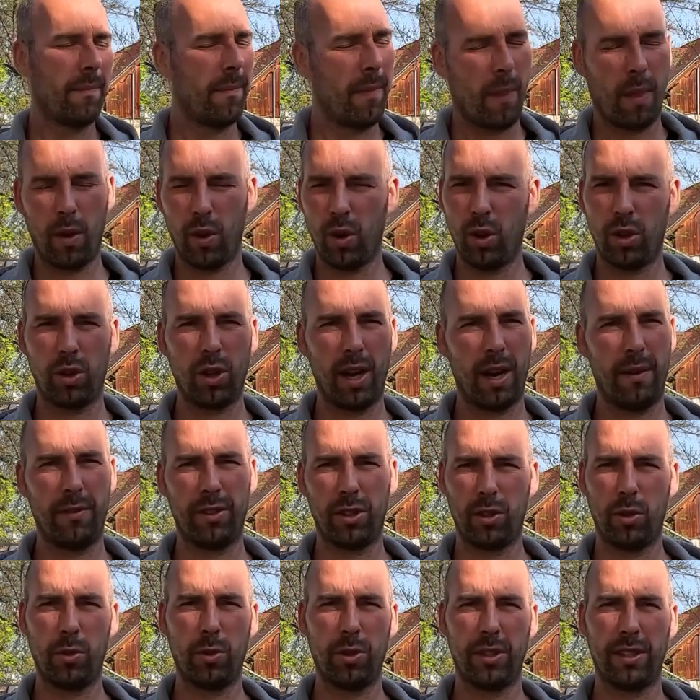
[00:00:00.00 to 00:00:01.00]
All you have to
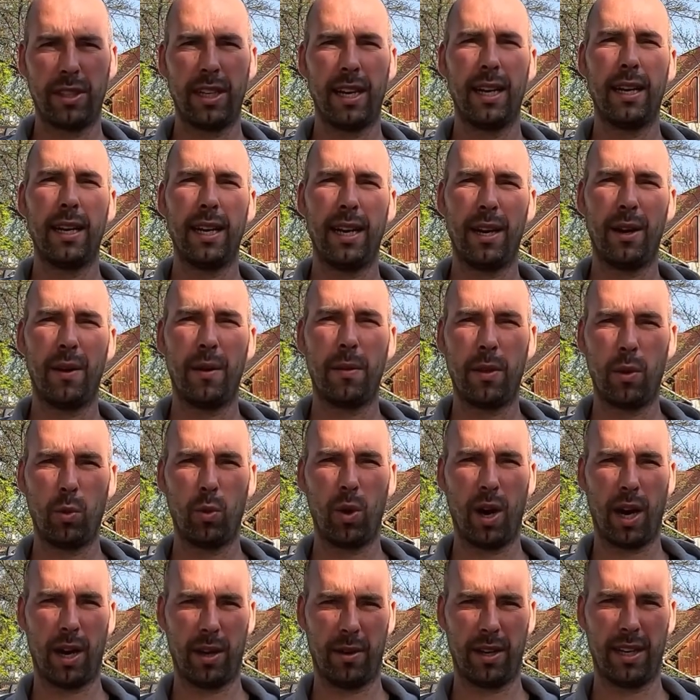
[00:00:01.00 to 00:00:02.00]
do is take care of the
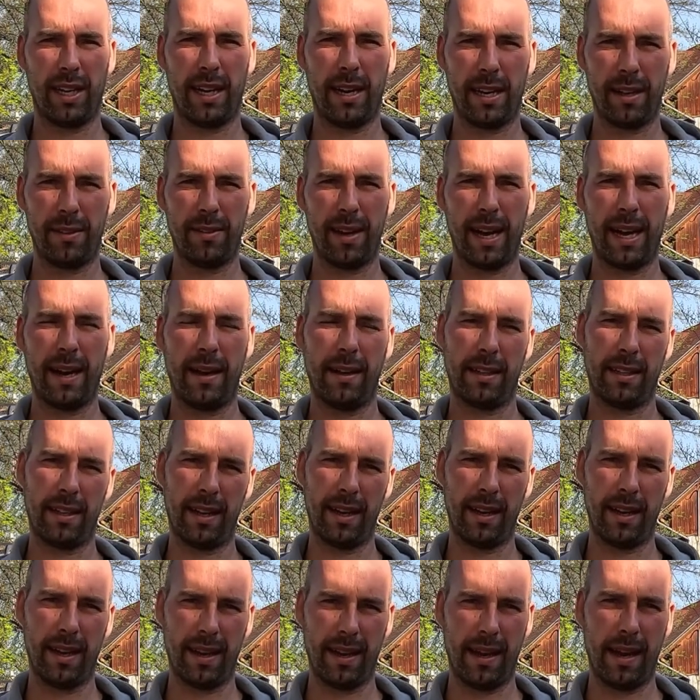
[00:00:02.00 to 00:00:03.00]
wiring in advance.
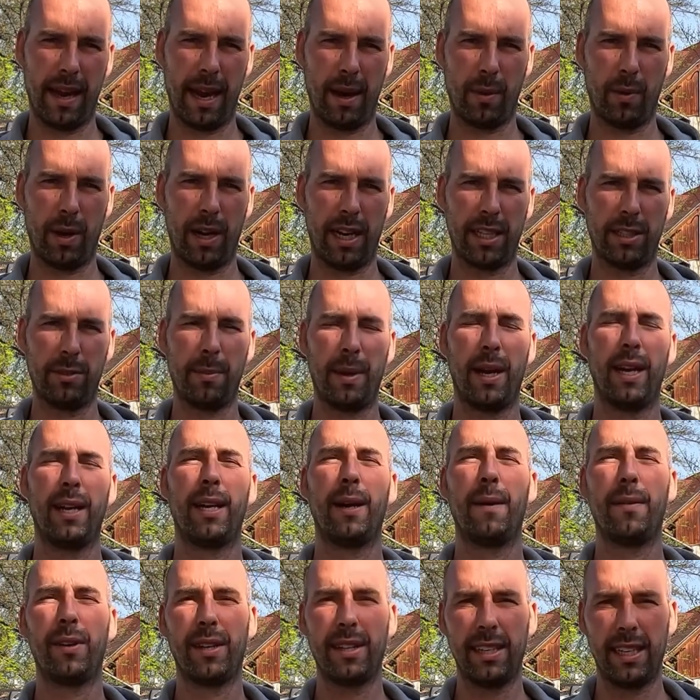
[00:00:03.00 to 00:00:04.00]
I will explain
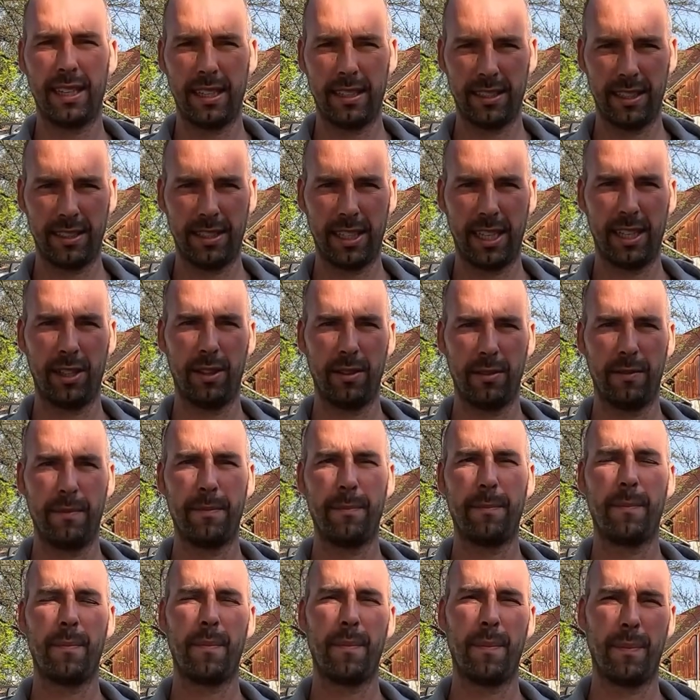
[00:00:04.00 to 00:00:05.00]
everything in detail,
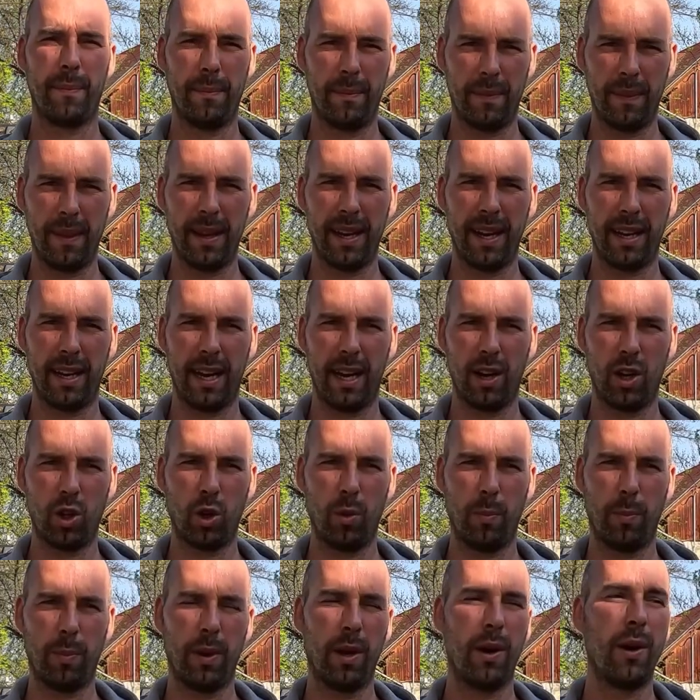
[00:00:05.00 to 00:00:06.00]
and I
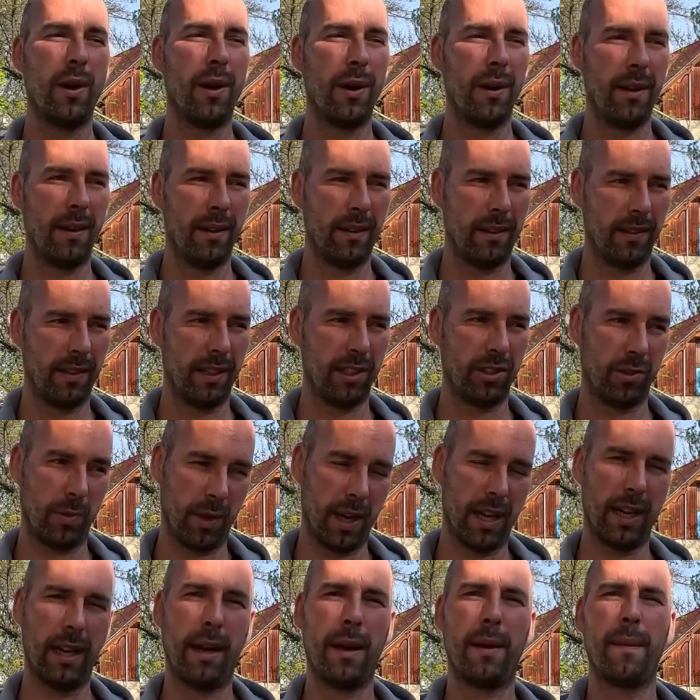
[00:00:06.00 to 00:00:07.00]
hope this
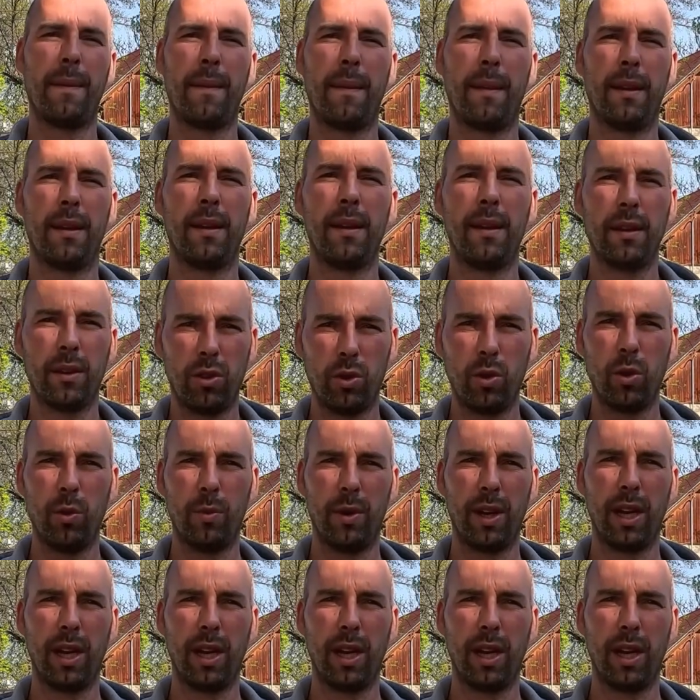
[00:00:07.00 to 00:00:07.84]
way you'll be